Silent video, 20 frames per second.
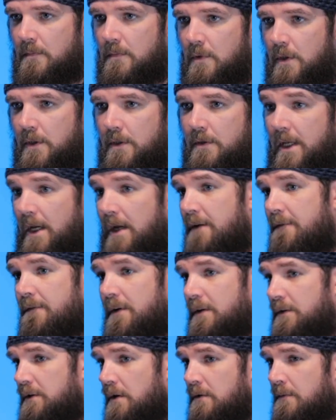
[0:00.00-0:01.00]
or you can
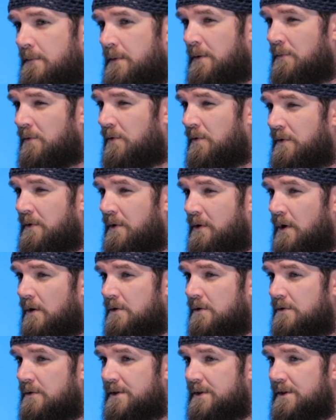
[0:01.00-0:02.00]
affect other people with your
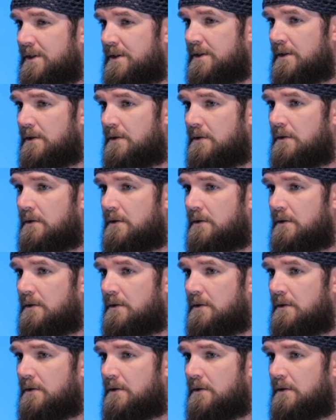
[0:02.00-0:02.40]
card choices.